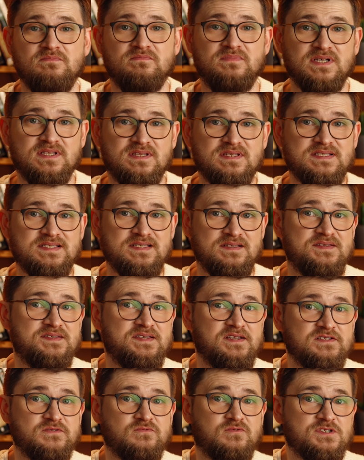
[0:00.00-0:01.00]
But since
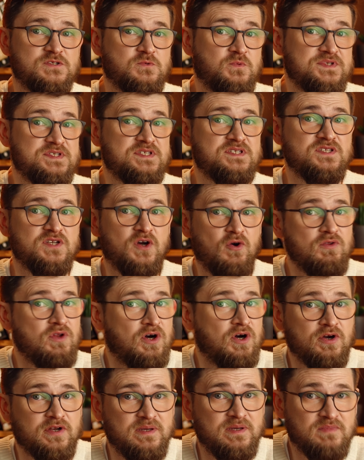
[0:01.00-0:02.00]
Salesforce was so
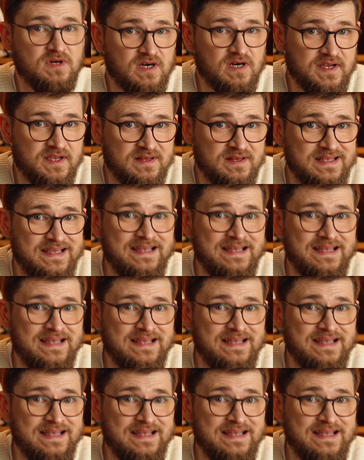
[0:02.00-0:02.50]
long on the market,